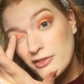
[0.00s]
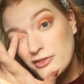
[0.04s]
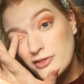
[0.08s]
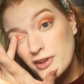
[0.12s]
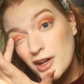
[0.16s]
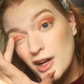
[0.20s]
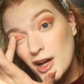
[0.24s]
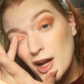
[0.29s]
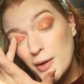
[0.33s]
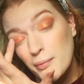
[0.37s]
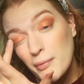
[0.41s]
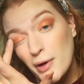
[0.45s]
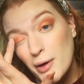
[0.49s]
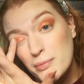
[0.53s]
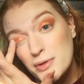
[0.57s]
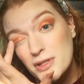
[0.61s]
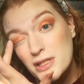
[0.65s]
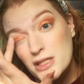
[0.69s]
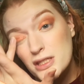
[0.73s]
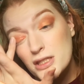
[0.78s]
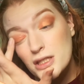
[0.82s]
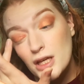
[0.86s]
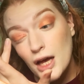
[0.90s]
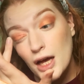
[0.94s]
and I'm
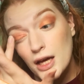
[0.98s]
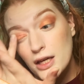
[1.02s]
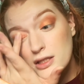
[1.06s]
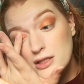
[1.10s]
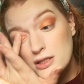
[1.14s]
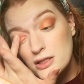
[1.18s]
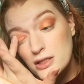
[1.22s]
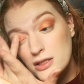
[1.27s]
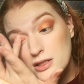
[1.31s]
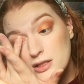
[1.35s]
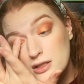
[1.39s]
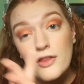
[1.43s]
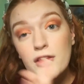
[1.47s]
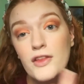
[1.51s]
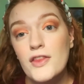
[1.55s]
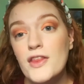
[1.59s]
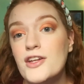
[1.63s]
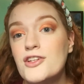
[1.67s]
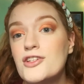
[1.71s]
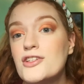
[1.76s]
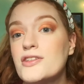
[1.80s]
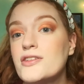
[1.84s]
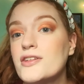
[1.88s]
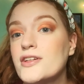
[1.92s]
obsessed. I think that
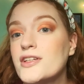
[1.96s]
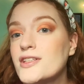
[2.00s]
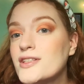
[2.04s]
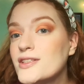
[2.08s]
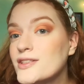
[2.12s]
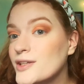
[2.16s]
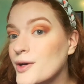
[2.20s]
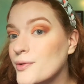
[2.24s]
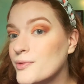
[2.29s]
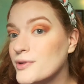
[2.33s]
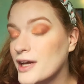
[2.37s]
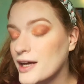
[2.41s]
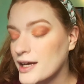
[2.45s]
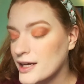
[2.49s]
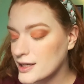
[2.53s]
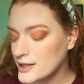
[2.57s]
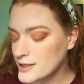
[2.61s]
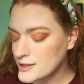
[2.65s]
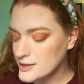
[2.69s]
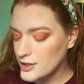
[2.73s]
just looks so nice.